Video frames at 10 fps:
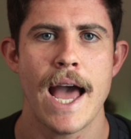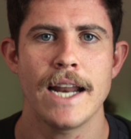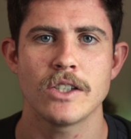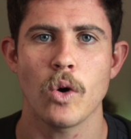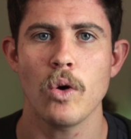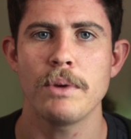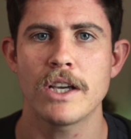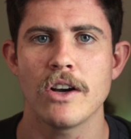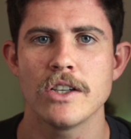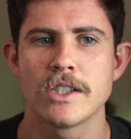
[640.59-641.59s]
And it's all
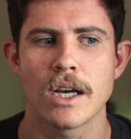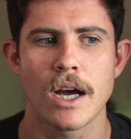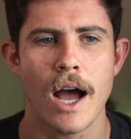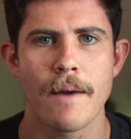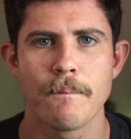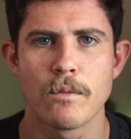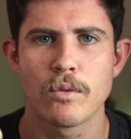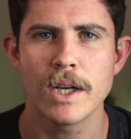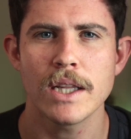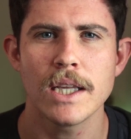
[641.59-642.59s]
because
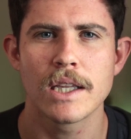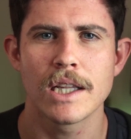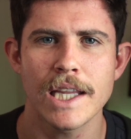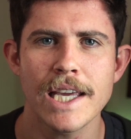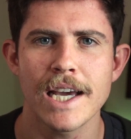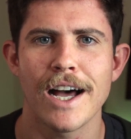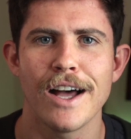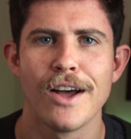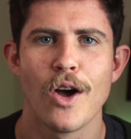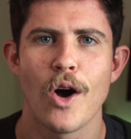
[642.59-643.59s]
I'm really
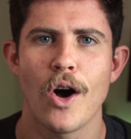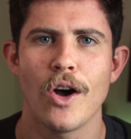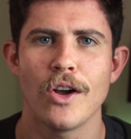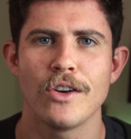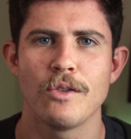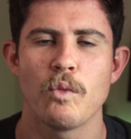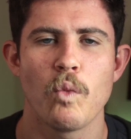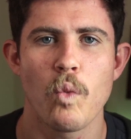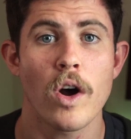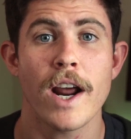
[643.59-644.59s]
clear on
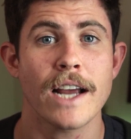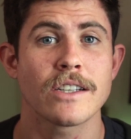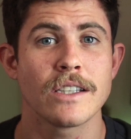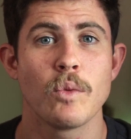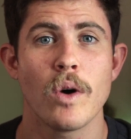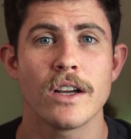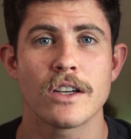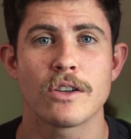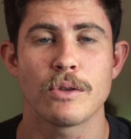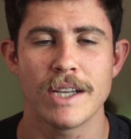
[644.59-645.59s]
what I actually want to
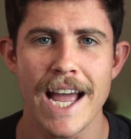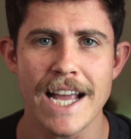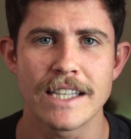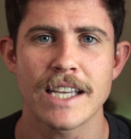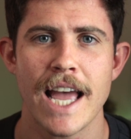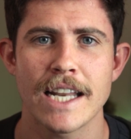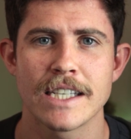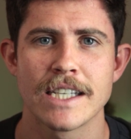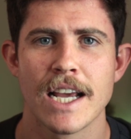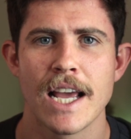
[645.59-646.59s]
create,
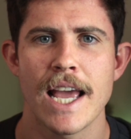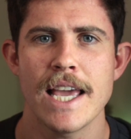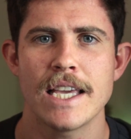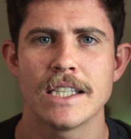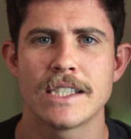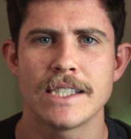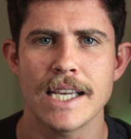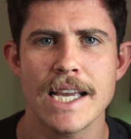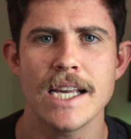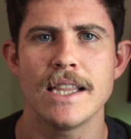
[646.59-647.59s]
and he can
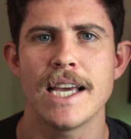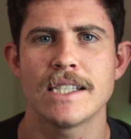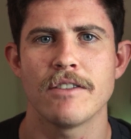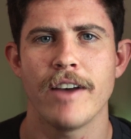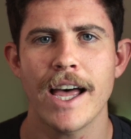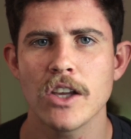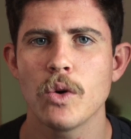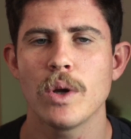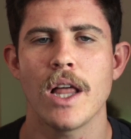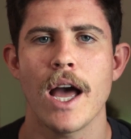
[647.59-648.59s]
see there's a
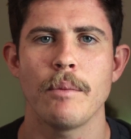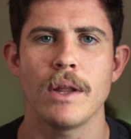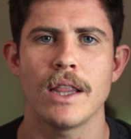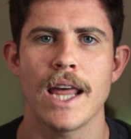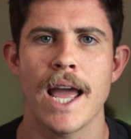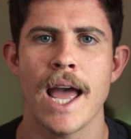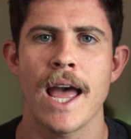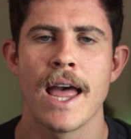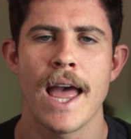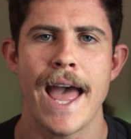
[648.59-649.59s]
value alignment
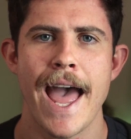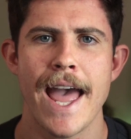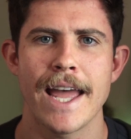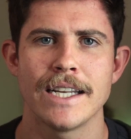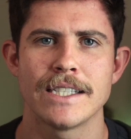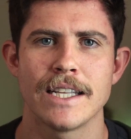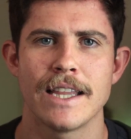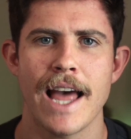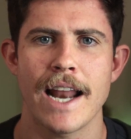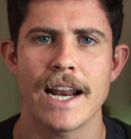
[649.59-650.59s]
there and
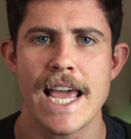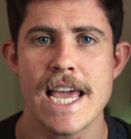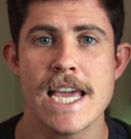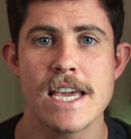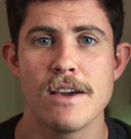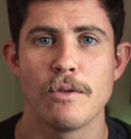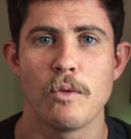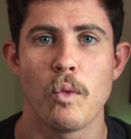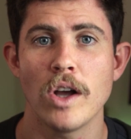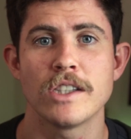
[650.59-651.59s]
that he
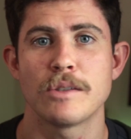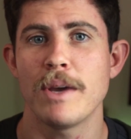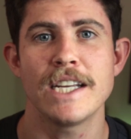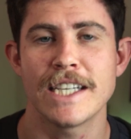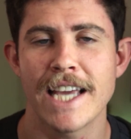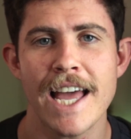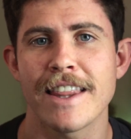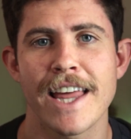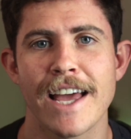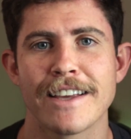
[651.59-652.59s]
wants me to get
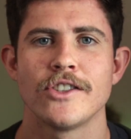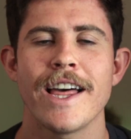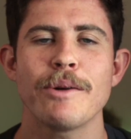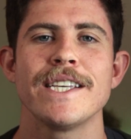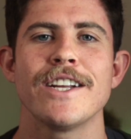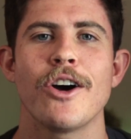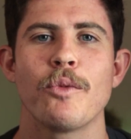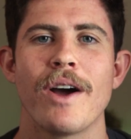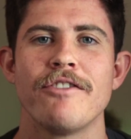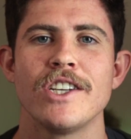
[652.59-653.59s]
there. So that was it
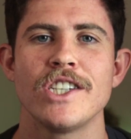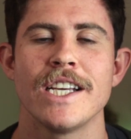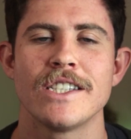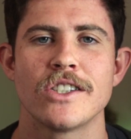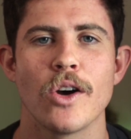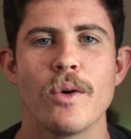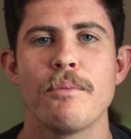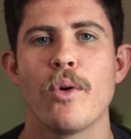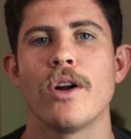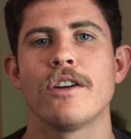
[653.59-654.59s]
on why vision is so
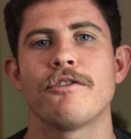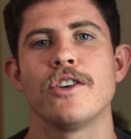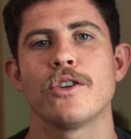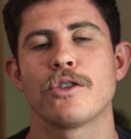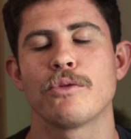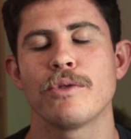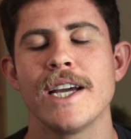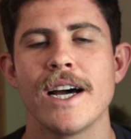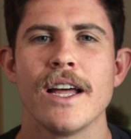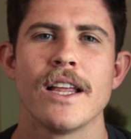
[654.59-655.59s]
important for your
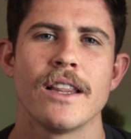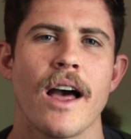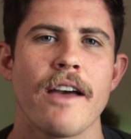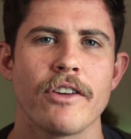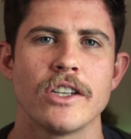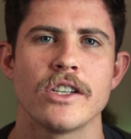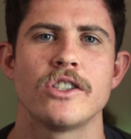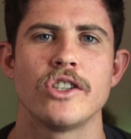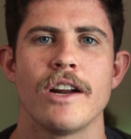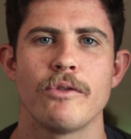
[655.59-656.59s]
career, life, and
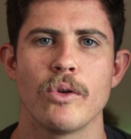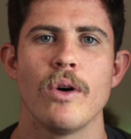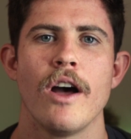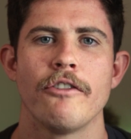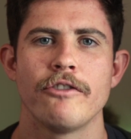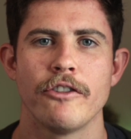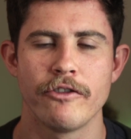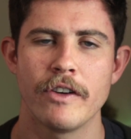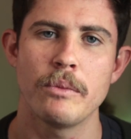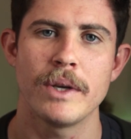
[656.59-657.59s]
just general
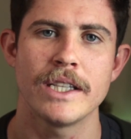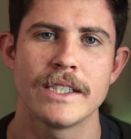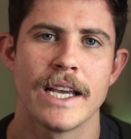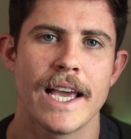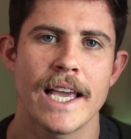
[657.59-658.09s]
fulfillment.